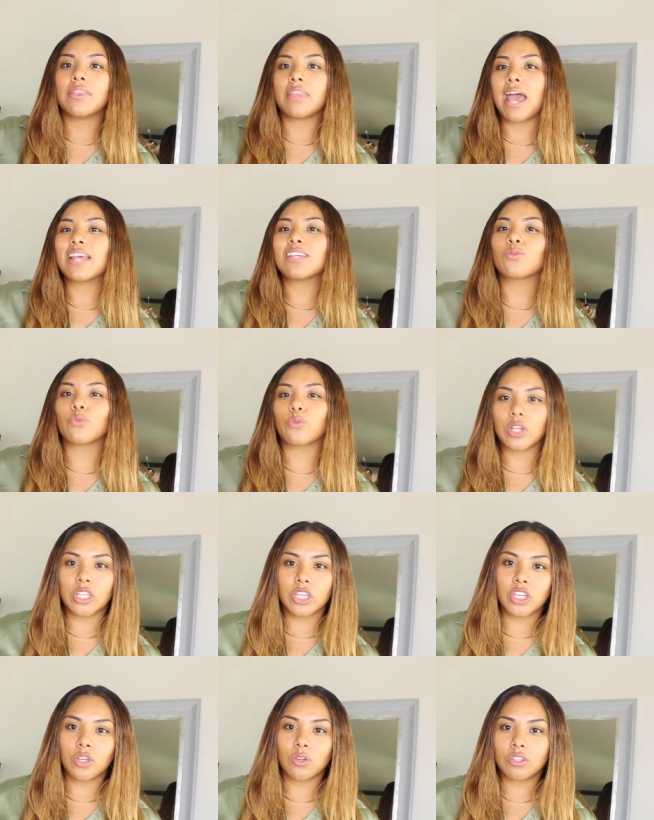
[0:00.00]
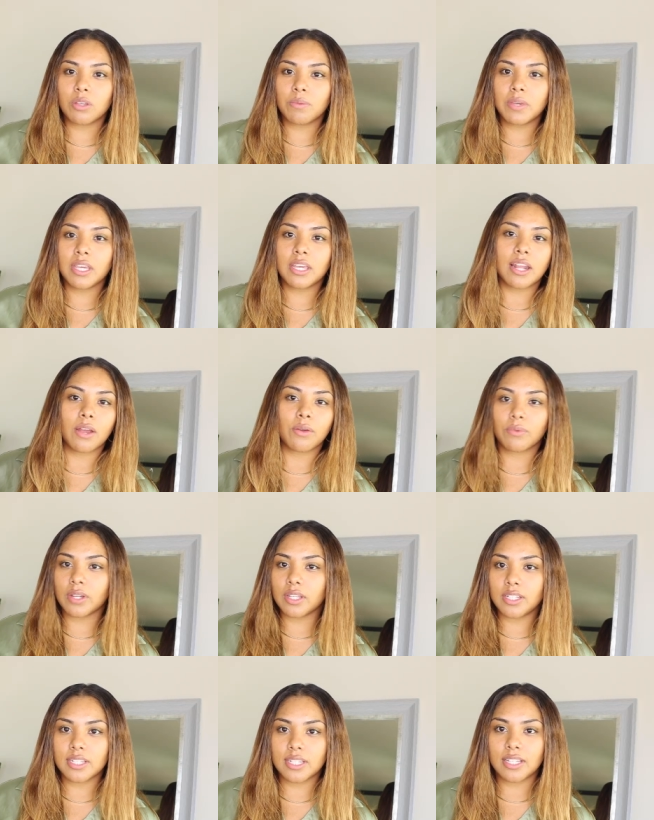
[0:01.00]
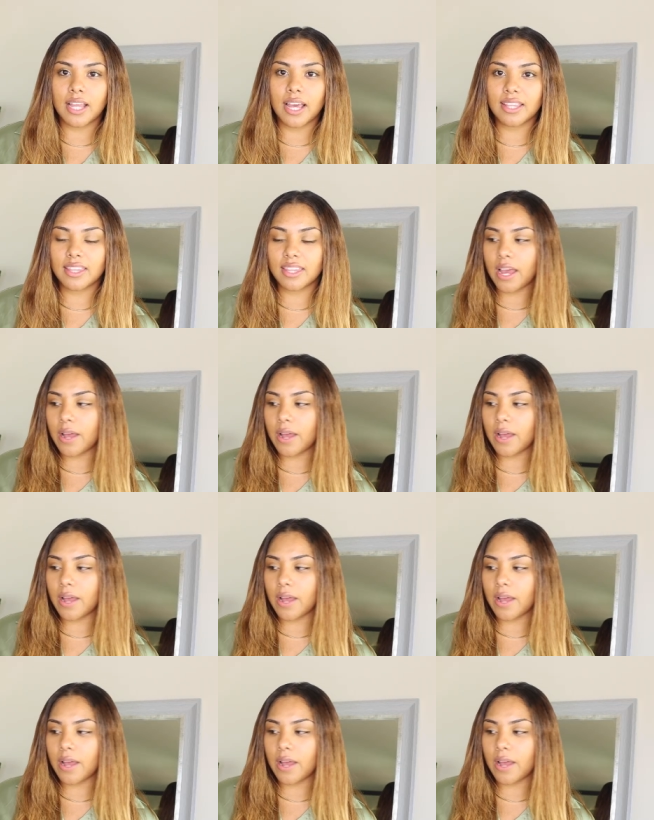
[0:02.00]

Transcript: and that is really cute to me and I really did like